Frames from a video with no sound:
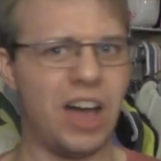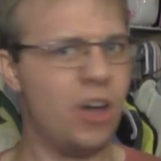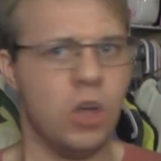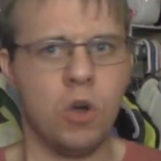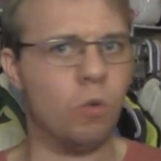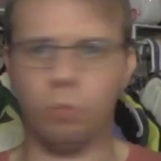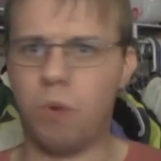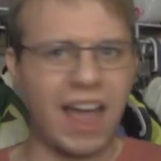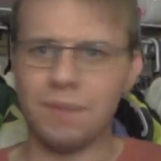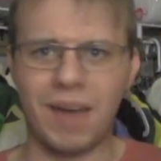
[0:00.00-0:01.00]

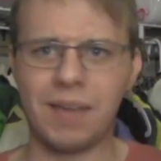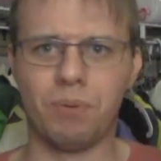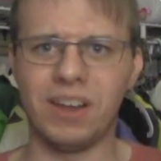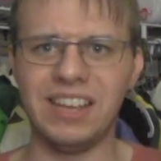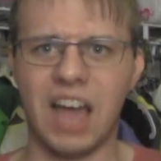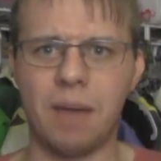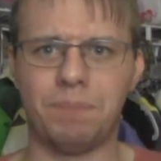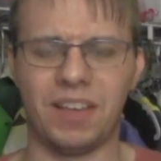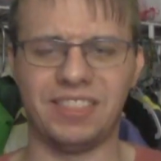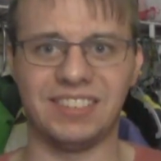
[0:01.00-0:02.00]
why am I bringing
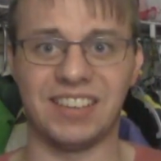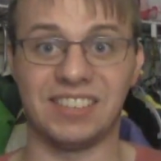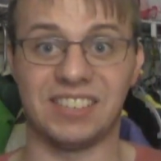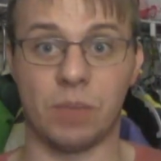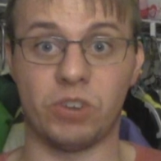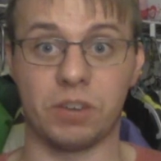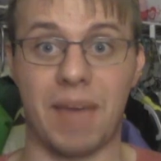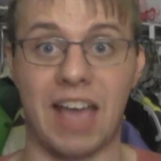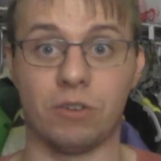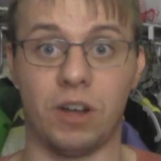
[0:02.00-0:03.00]
up this subject
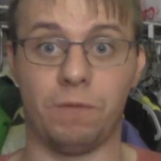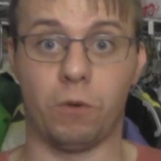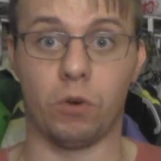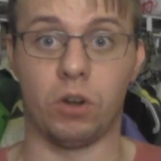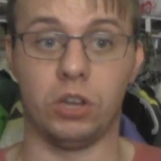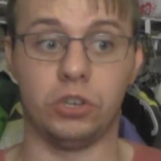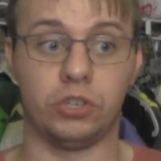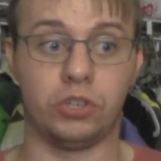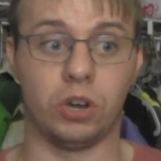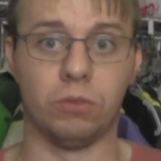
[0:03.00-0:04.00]
matter for
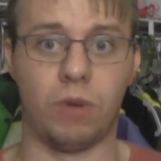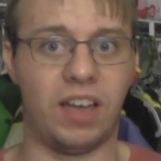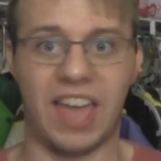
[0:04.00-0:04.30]
sure?